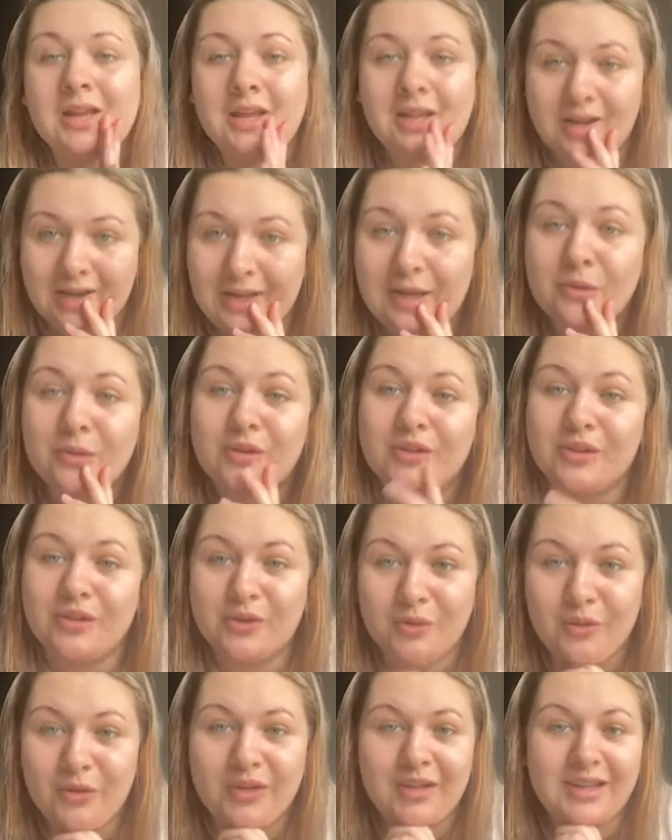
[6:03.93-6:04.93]
loud and
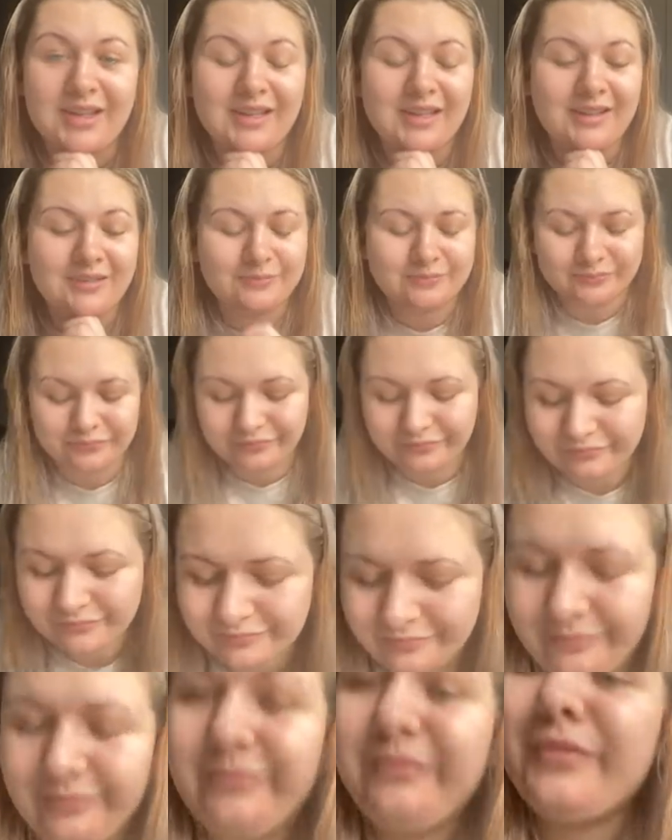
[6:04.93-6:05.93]
annoying
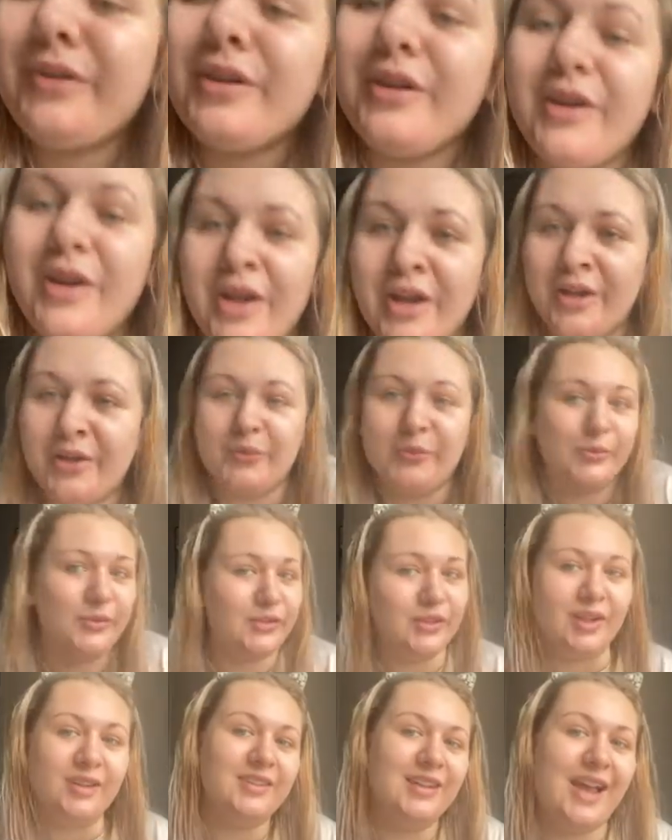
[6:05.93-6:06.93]
um
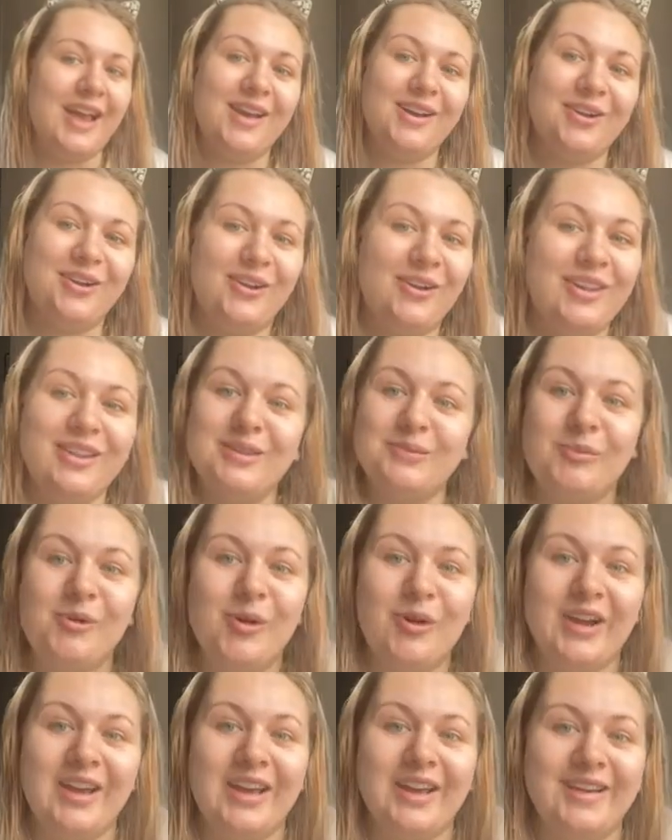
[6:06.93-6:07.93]
starts eight o'clock in the
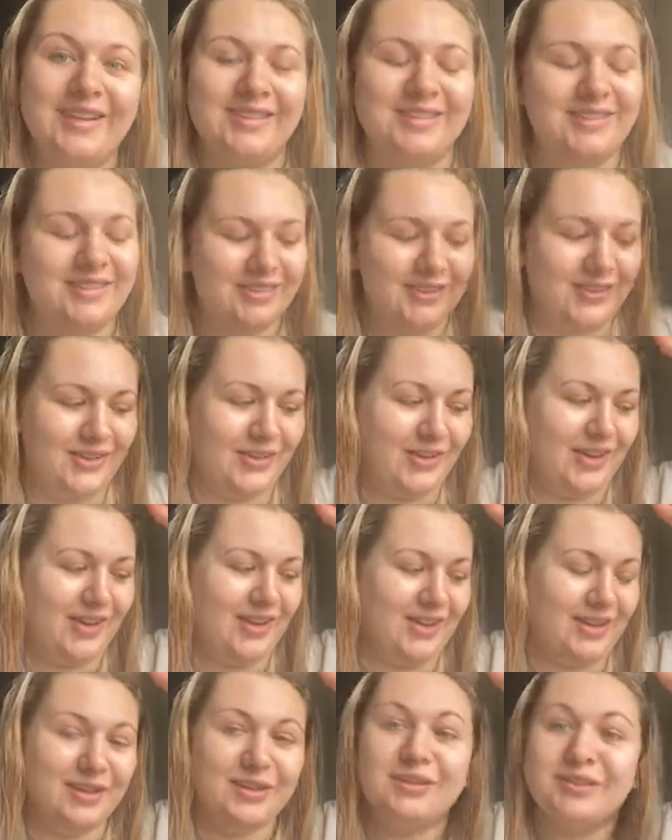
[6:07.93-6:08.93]
morning so yeah
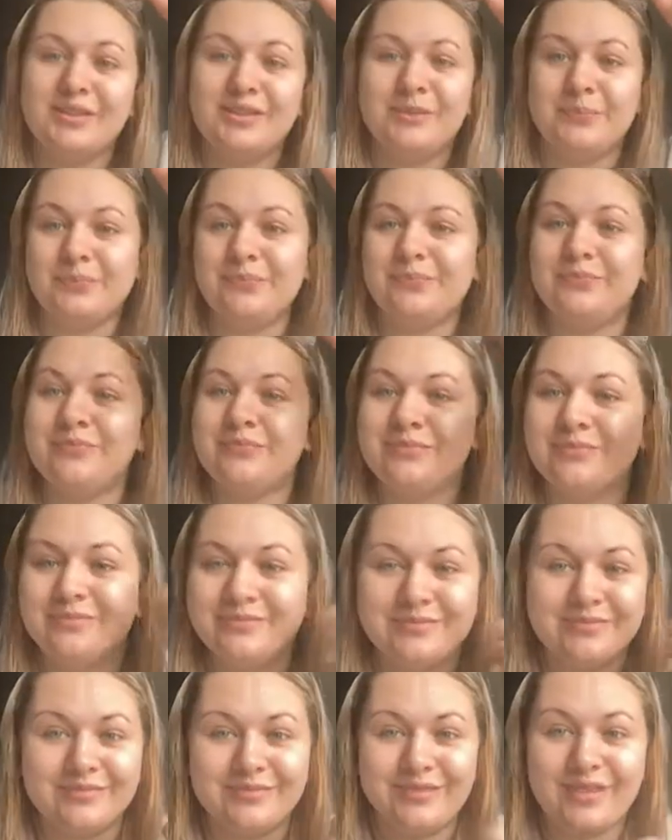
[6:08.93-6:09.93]
that's
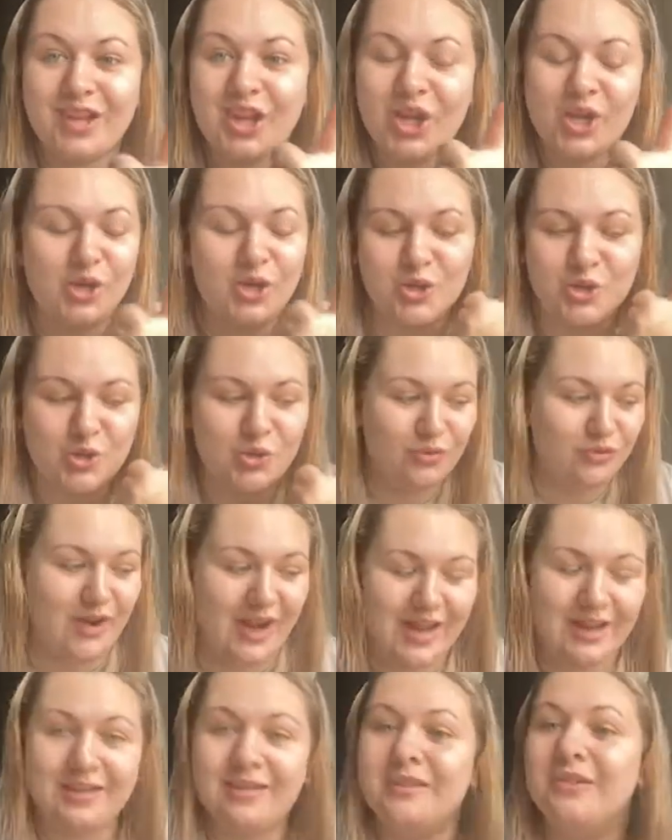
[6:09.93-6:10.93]

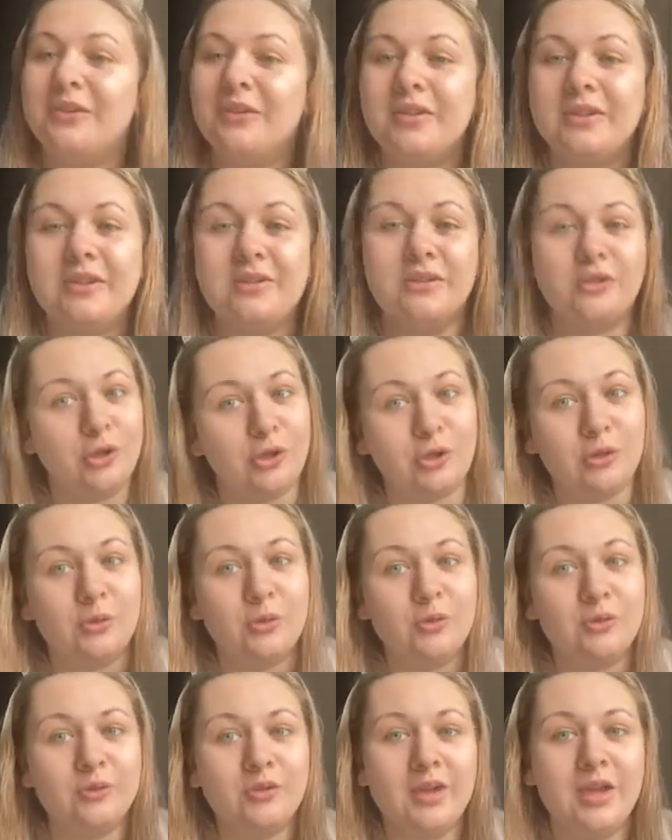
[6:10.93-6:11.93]
great so
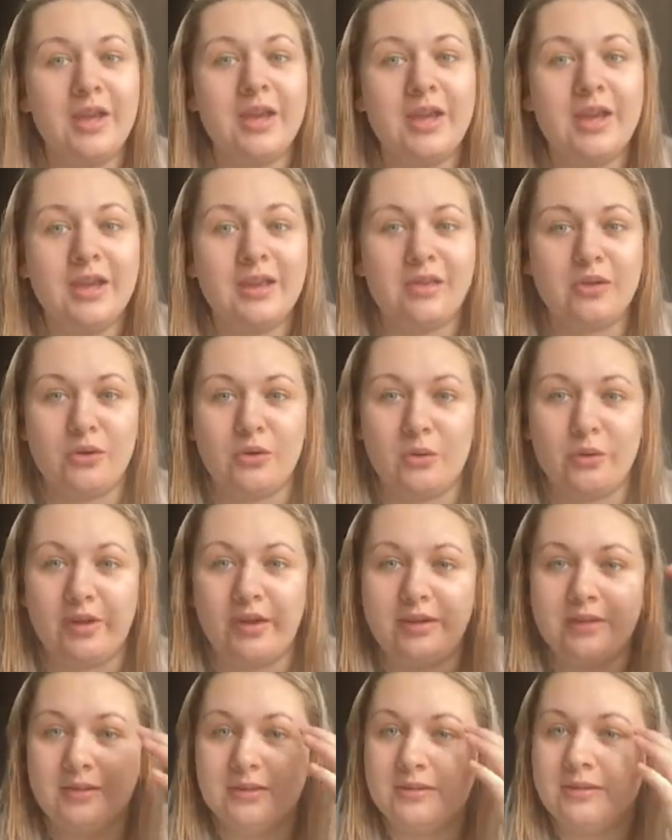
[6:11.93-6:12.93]
excuse the
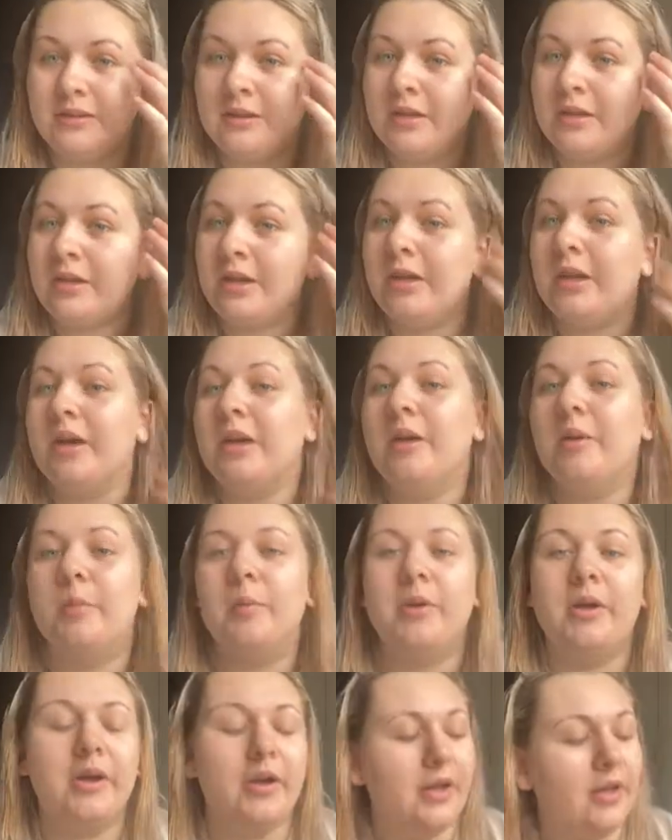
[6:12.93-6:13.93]
noise
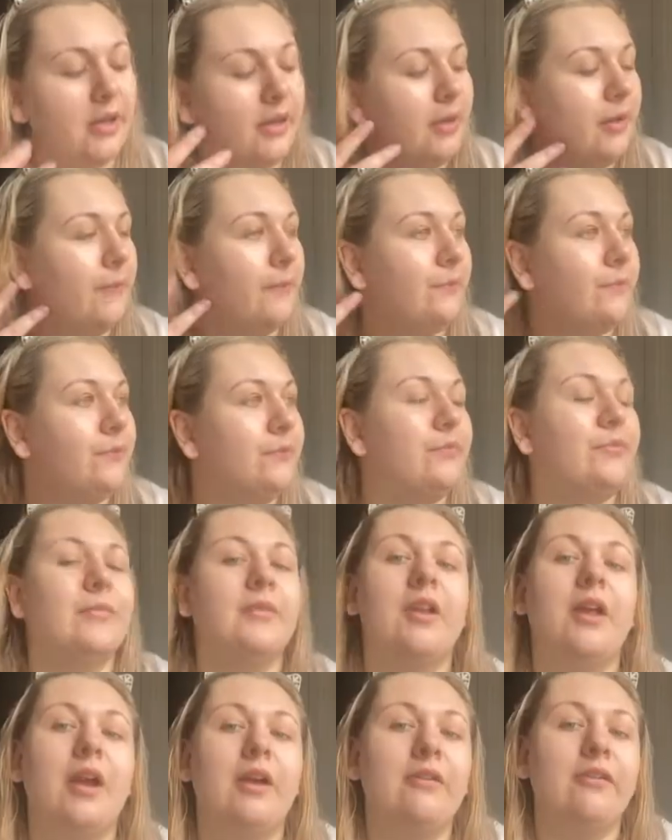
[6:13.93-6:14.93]
but um
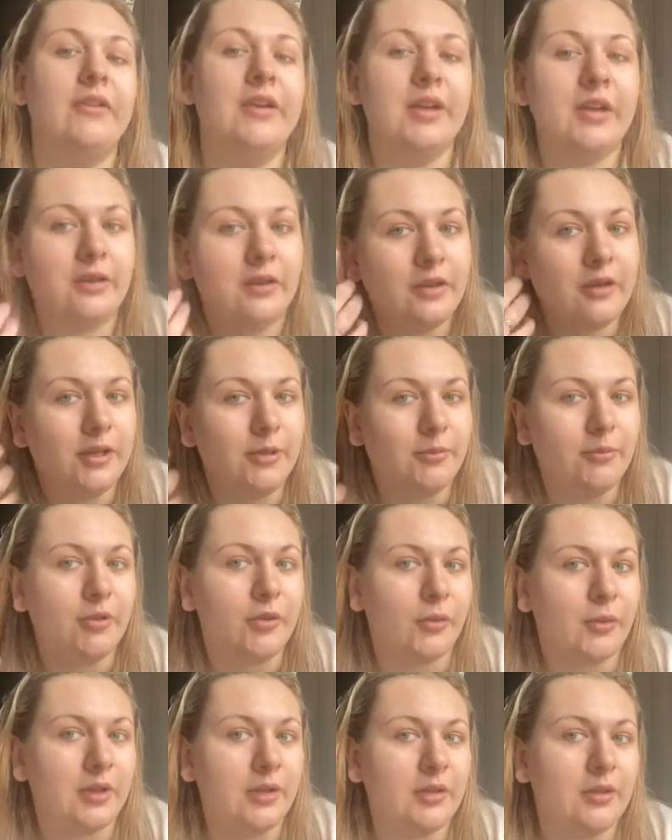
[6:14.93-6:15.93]
I think I'm
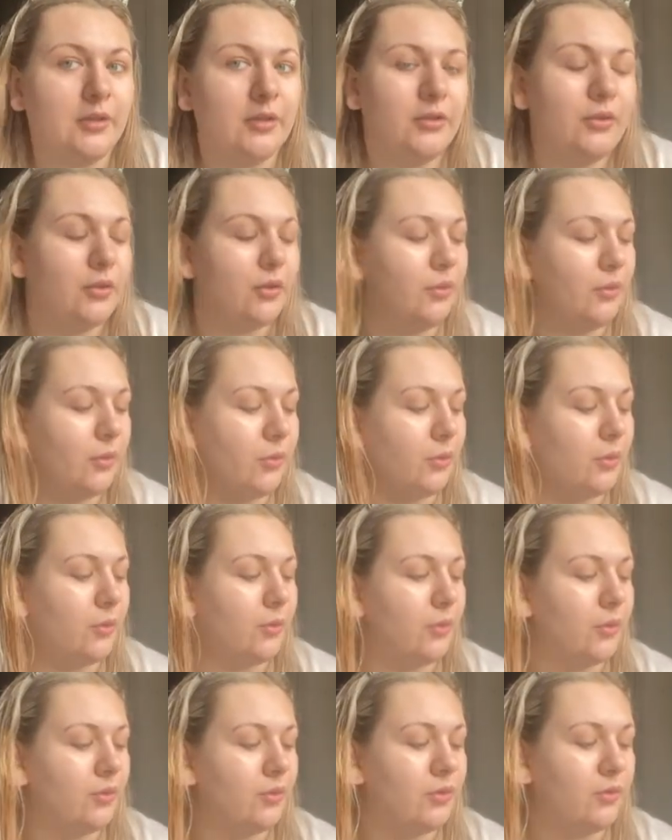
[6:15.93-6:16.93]
going
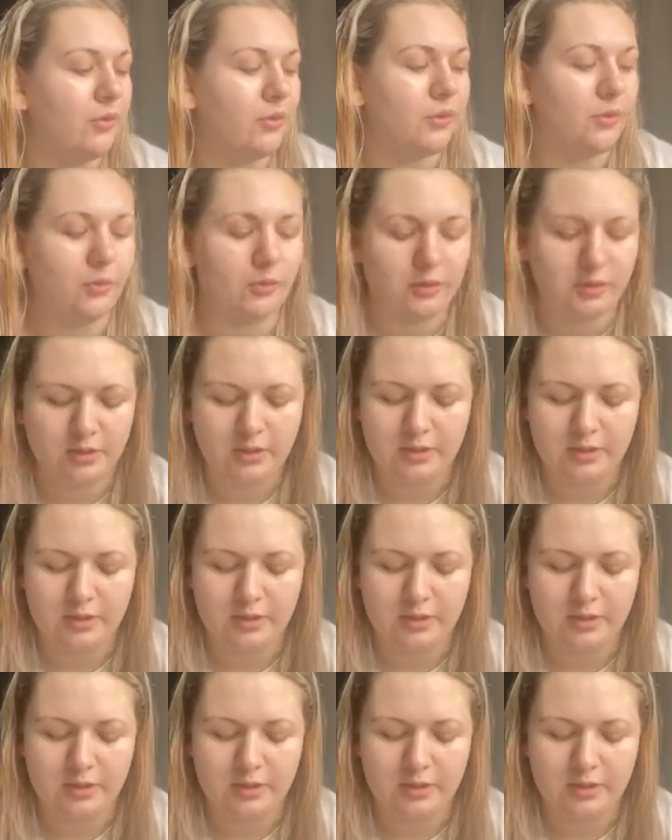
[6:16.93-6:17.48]
to do